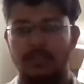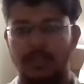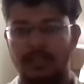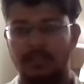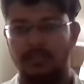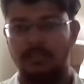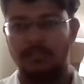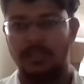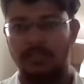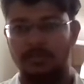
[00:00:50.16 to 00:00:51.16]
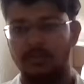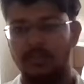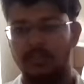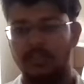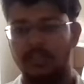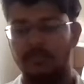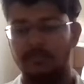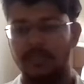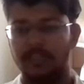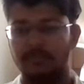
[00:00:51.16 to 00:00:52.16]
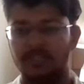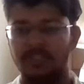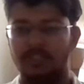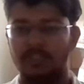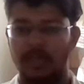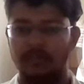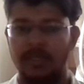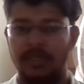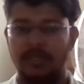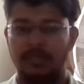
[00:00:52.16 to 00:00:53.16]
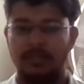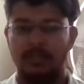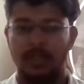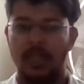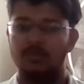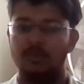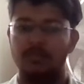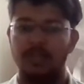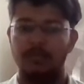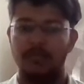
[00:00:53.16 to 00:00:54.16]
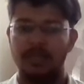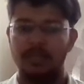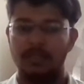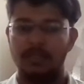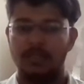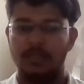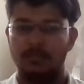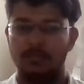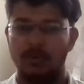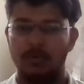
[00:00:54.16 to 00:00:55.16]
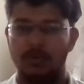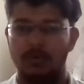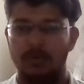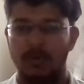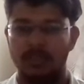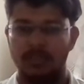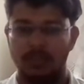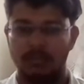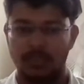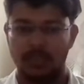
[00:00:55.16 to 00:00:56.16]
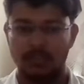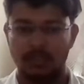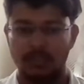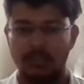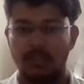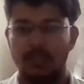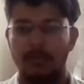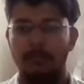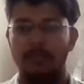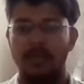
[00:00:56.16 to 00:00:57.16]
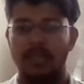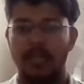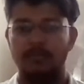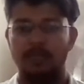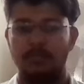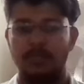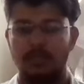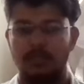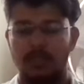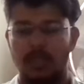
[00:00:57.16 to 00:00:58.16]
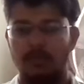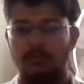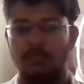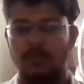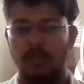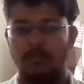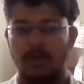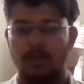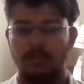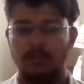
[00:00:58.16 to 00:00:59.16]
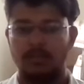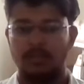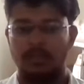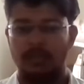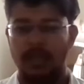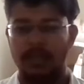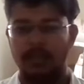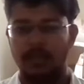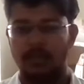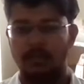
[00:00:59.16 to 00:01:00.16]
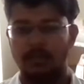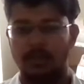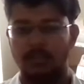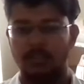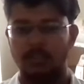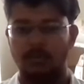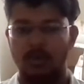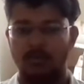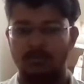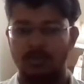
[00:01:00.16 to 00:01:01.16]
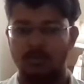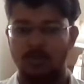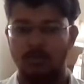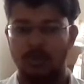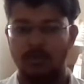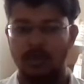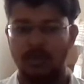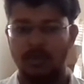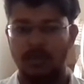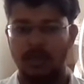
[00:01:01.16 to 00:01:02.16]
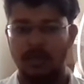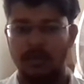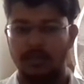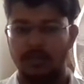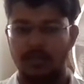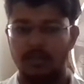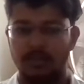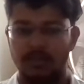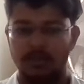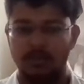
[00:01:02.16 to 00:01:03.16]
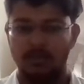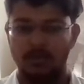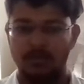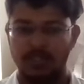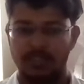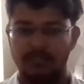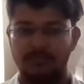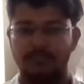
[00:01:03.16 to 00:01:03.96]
Next, gastrointestinal bleeding means GI bleeding, abdominal pain, small bowel partial obstruction, meta-absorption, abdominal mass, diarrhea, carcinoma of small bowel, and recurrent vomiting.